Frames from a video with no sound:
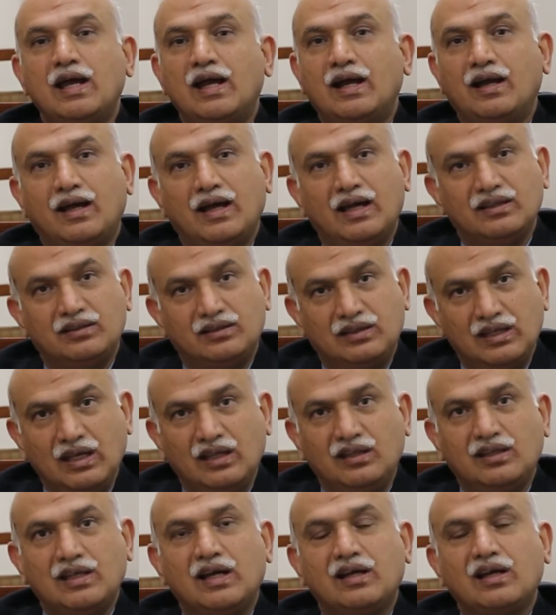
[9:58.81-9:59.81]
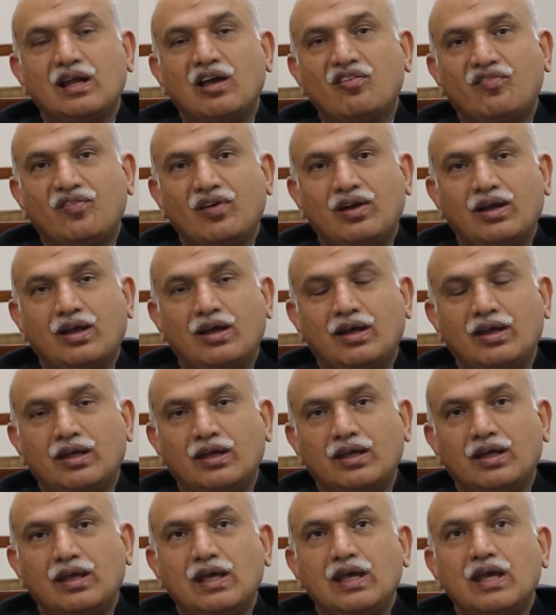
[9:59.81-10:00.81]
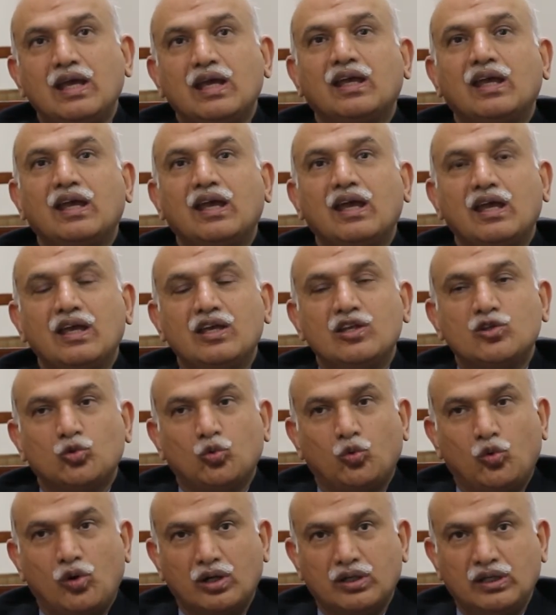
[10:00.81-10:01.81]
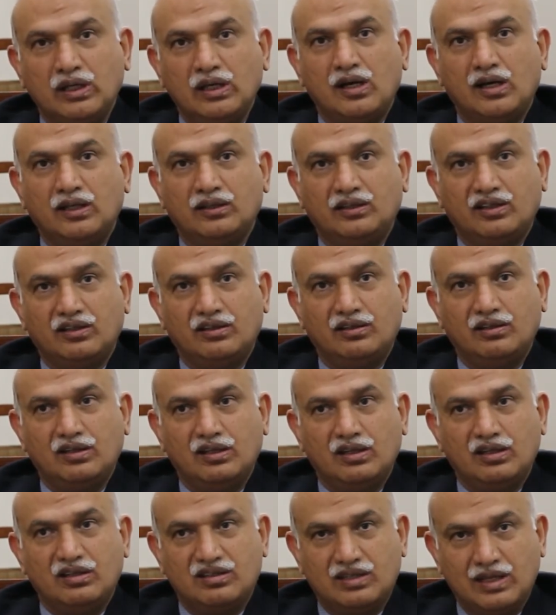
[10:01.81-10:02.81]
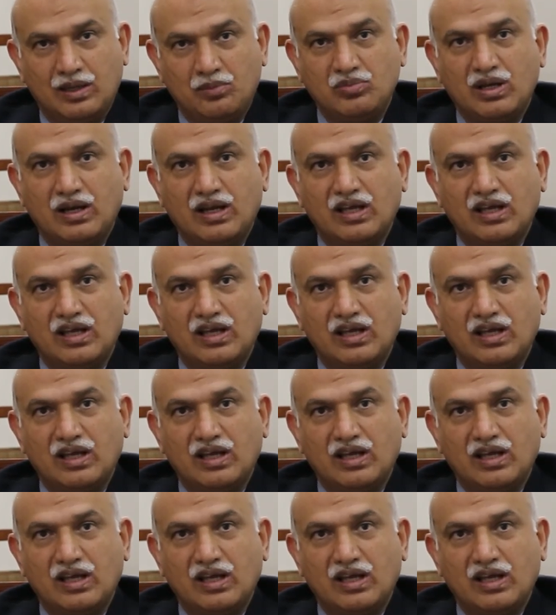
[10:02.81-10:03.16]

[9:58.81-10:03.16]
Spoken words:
And I think that FLI is working on the same